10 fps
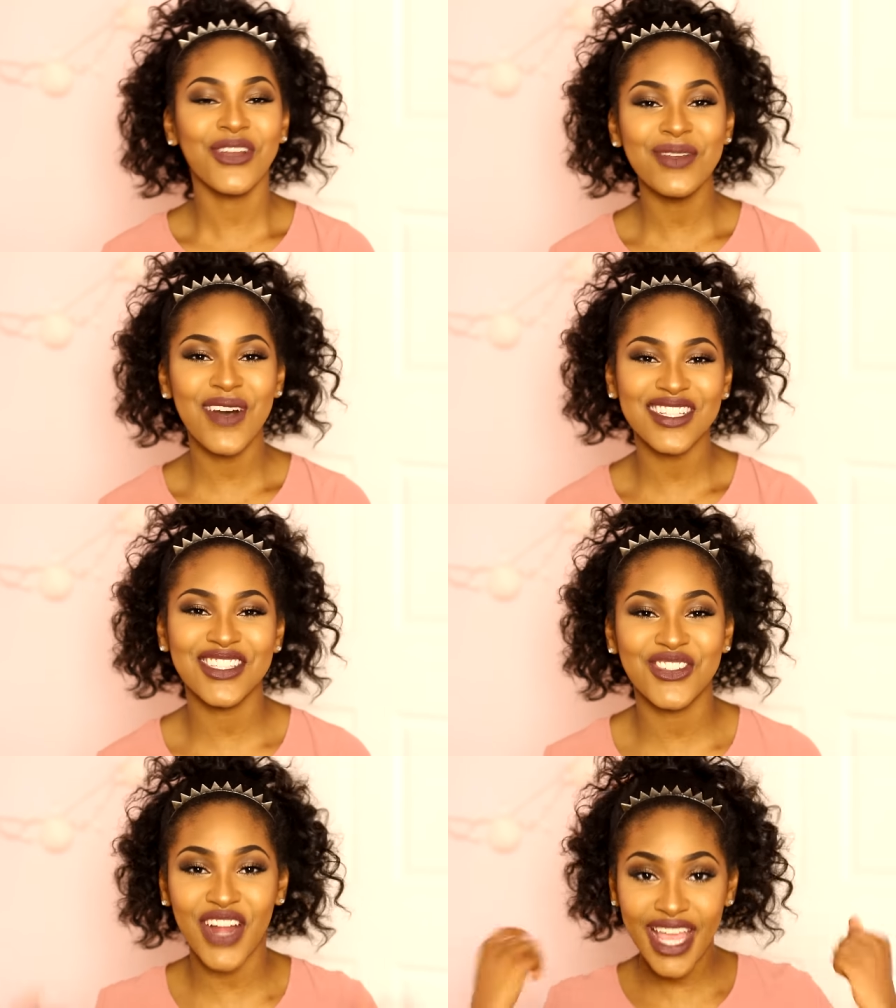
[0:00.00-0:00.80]
three
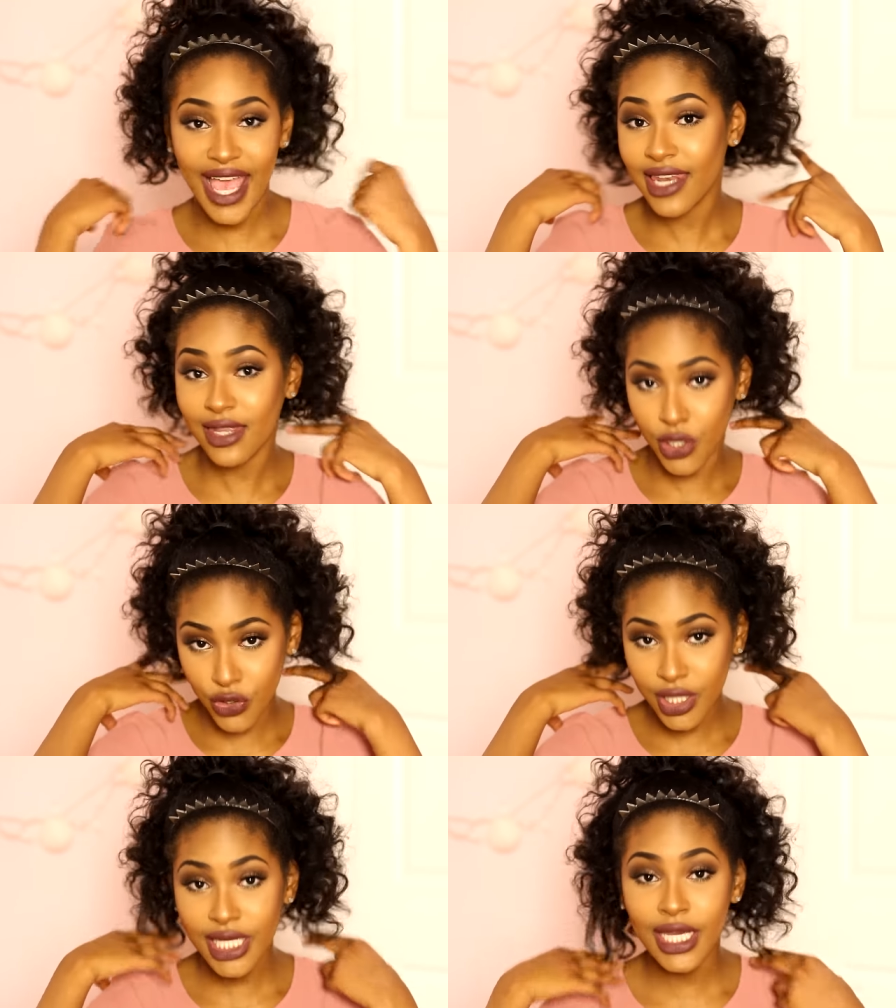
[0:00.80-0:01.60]
months straight and
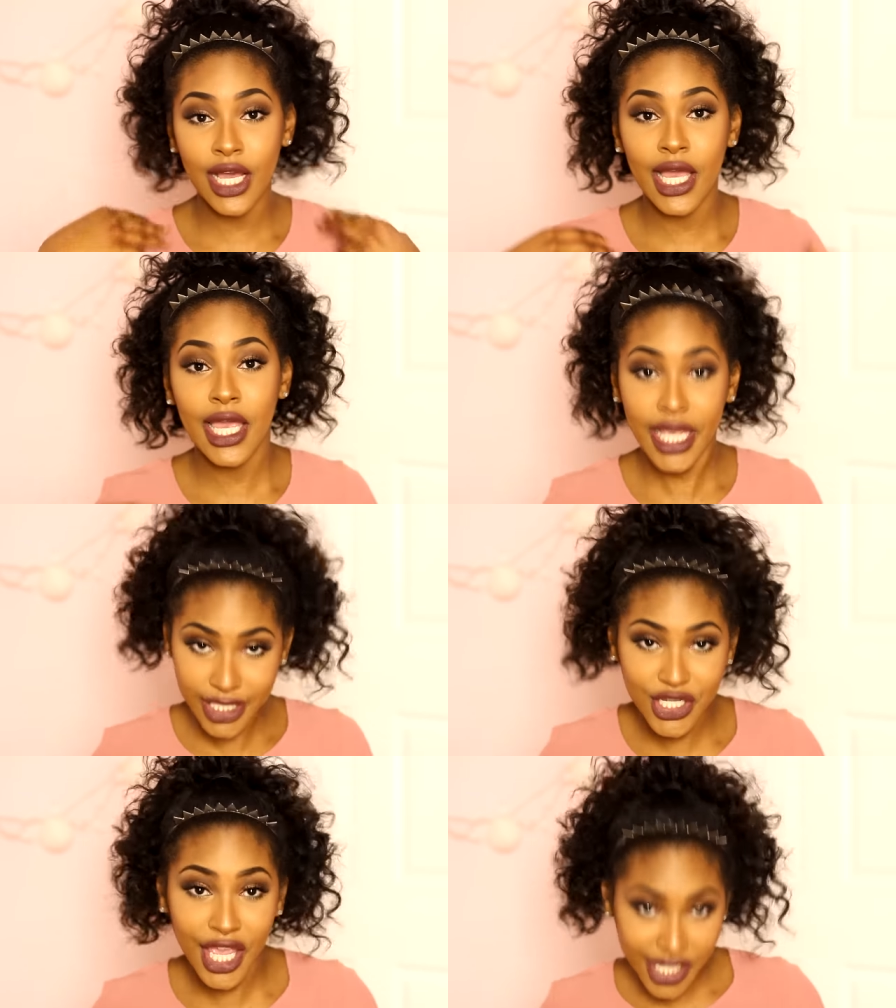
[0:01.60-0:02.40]
literally
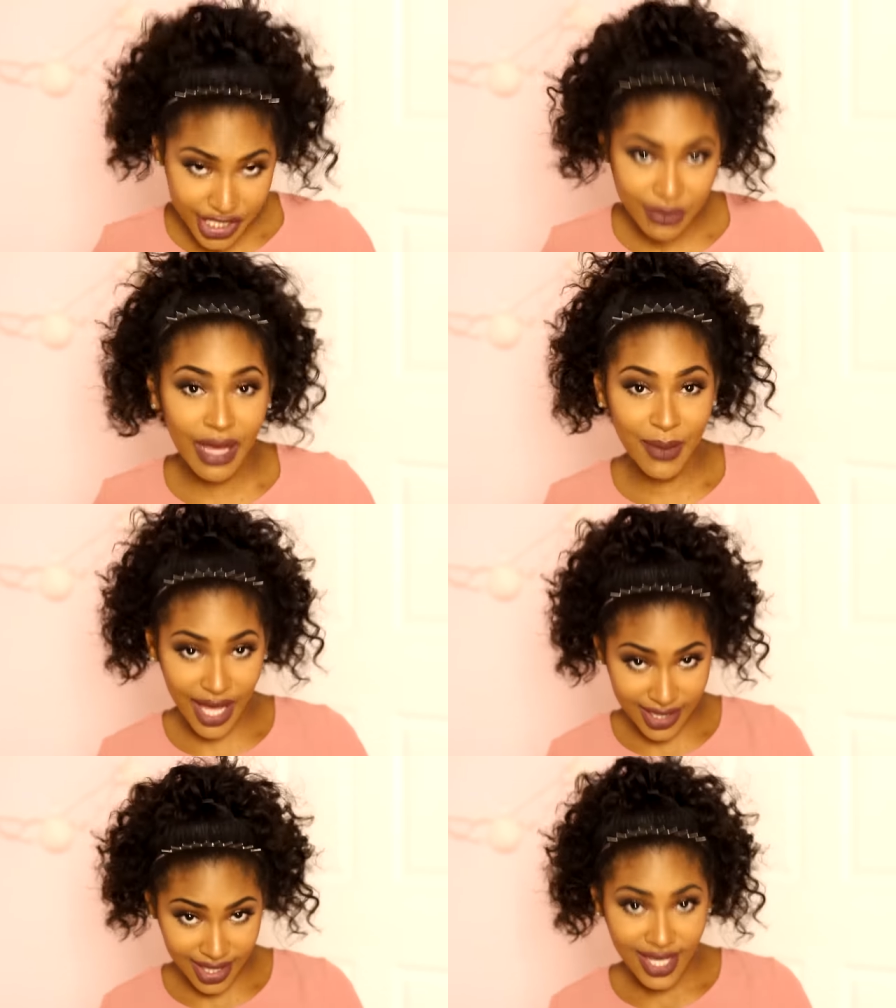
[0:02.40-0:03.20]
it changed my
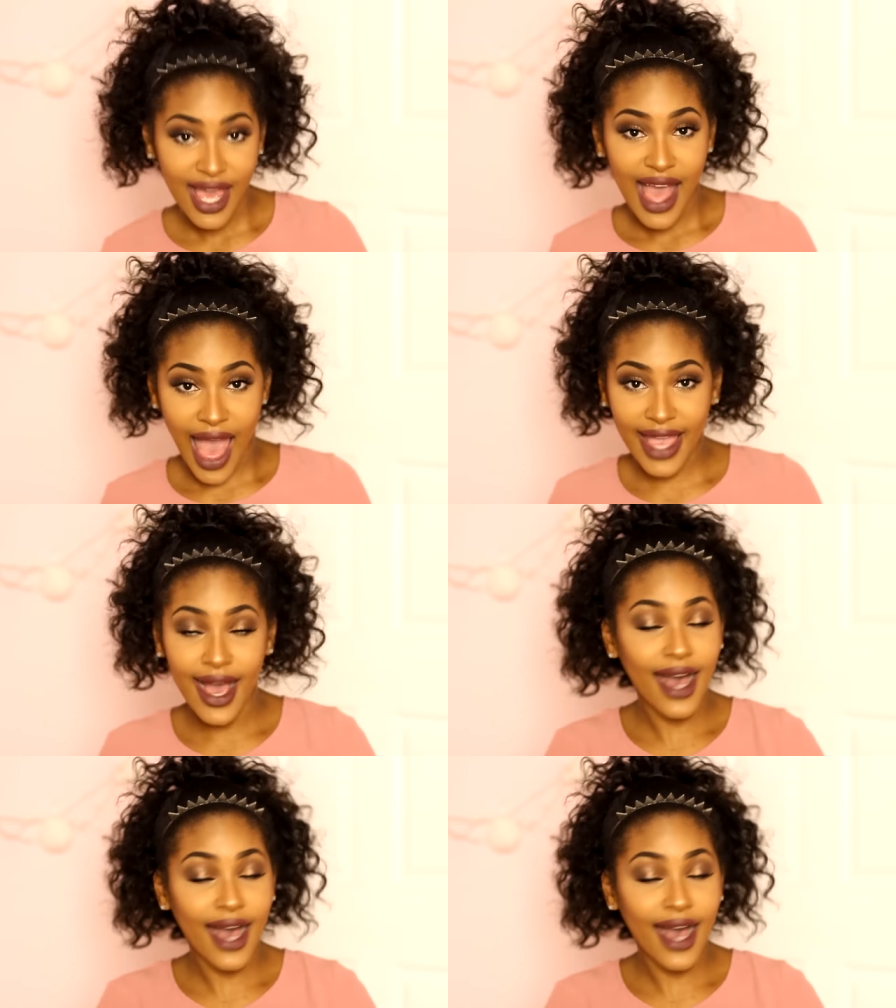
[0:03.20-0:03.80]
body. I